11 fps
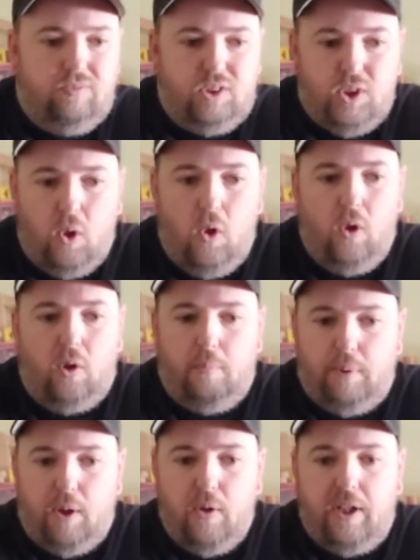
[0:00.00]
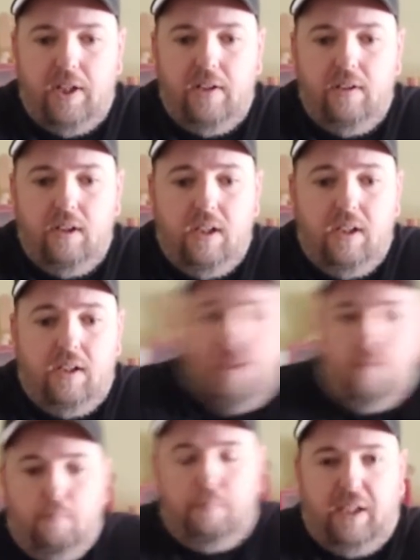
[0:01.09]
dull or broken,
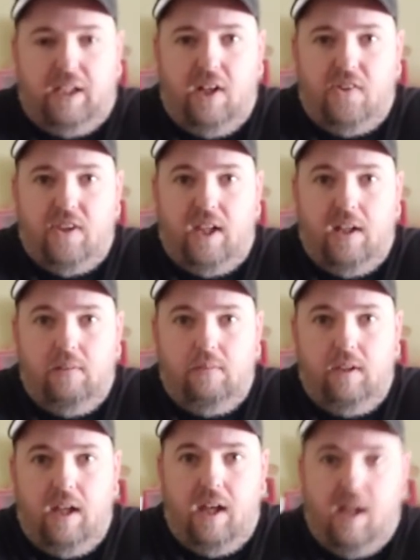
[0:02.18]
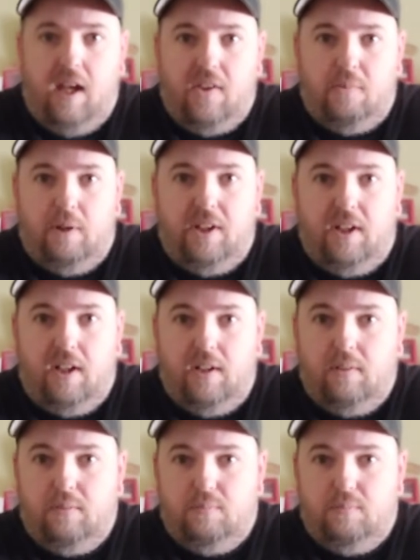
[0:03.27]
because of that, as my dog